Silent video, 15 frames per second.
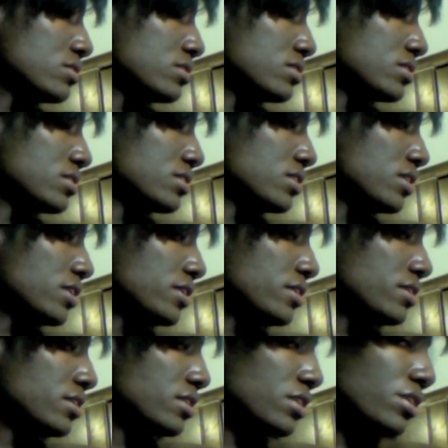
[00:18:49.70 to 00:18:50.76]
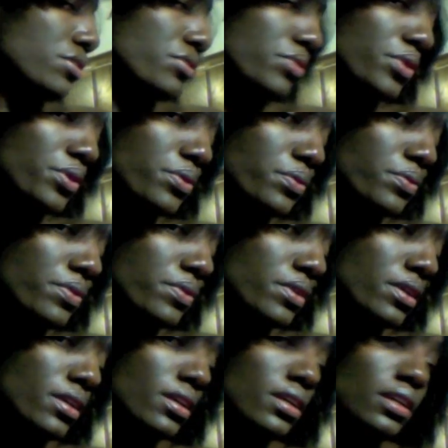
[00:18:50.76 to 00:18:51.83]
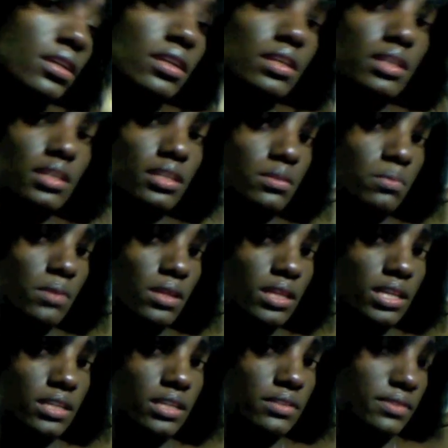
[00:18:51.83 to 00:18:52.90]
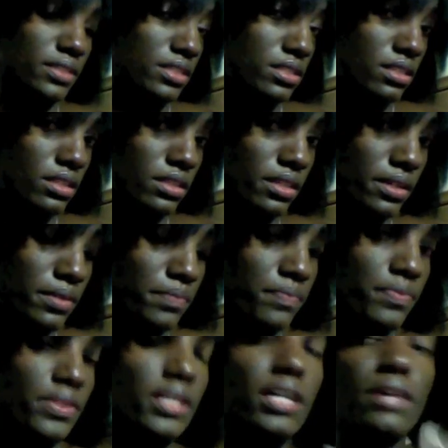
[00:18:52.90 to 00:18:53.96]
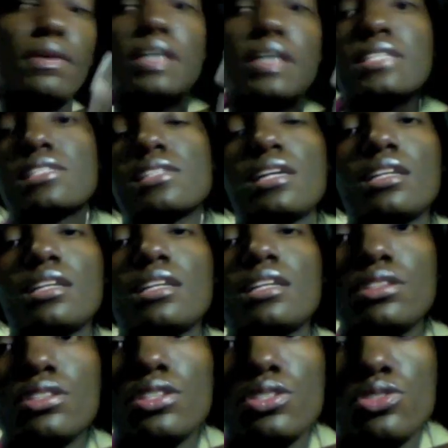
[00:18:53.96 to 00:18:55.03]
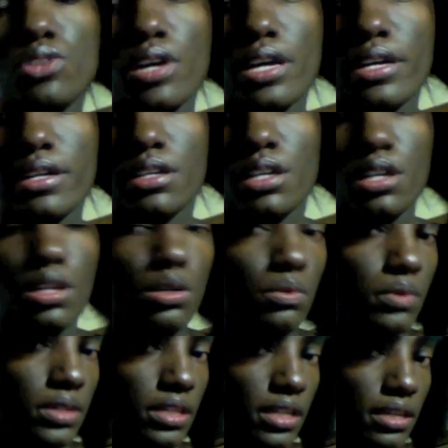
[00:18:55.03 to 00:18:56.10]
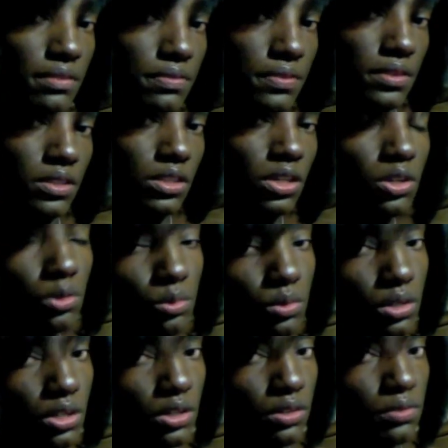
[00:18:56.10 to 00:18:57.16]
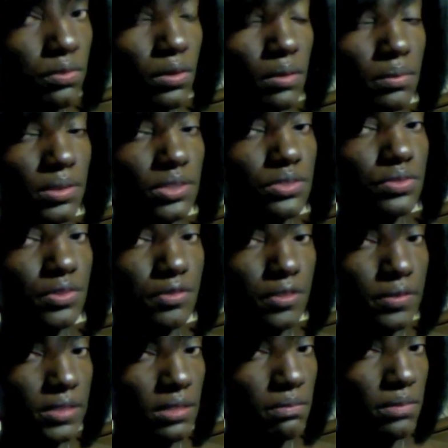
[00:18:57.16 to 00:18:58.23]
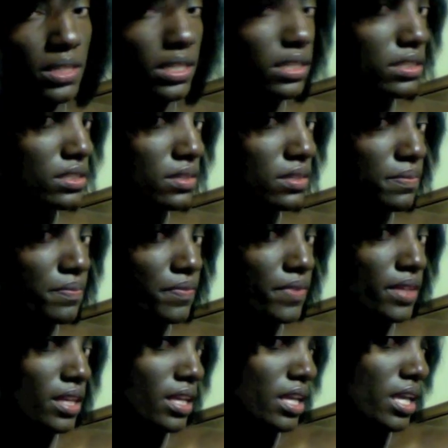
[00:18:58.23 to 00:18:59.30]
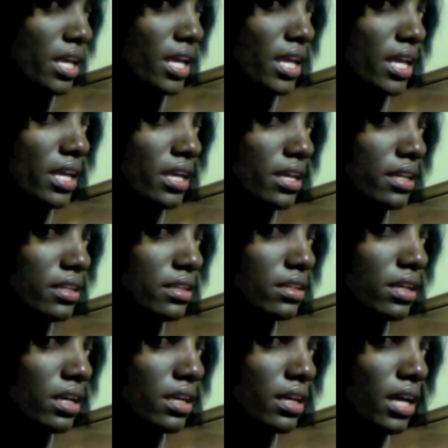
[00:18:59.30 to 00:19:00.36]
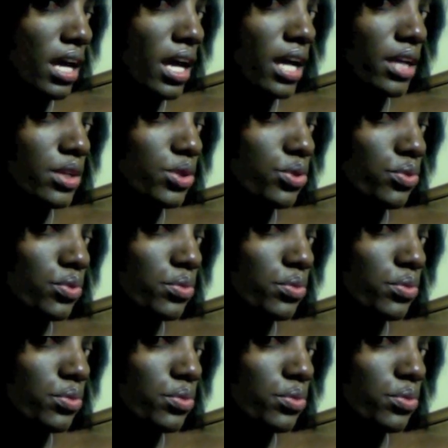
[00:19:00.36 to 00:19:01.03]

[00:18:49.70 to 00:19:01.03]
slid the hook through, and voila, it's on there. Now I sat under the dryer with a head full of curl formers for 15 minutes, and how you